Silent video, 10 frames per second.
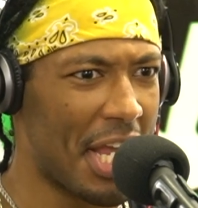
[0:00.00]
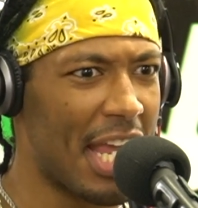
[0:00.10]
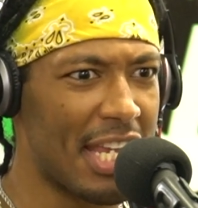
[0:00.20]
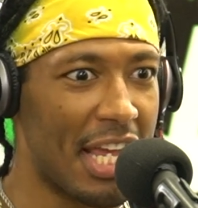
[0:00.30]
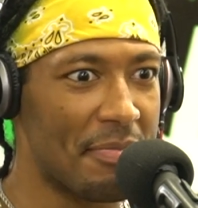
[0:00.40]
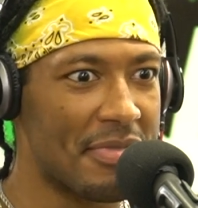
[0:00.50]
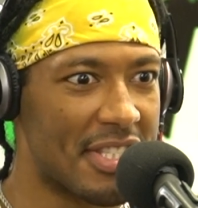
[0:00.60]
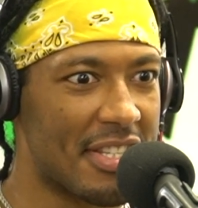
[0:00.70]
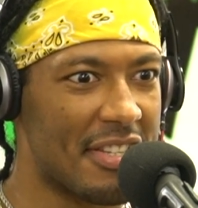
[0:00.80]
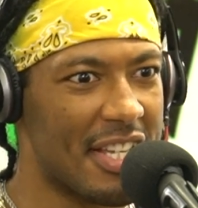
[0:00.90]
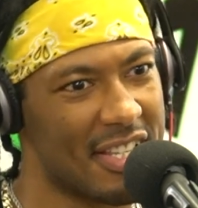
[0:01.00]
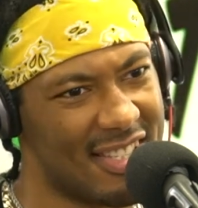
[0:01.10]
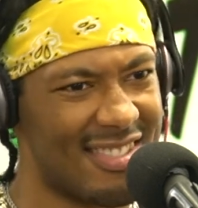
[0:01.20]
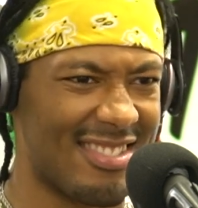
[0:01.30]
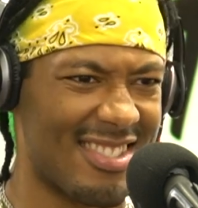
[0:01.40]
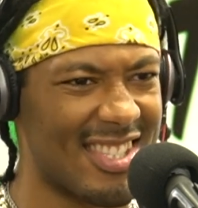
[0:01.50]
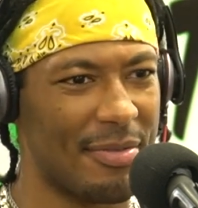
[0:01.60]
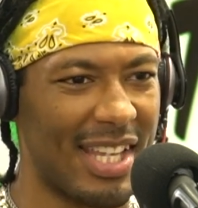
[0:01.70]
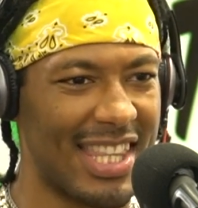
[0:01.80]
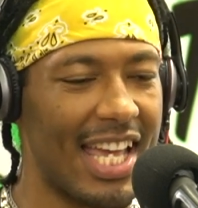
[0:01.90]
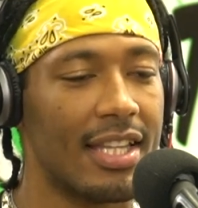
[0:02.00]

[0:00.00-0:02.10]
a.m., something like that.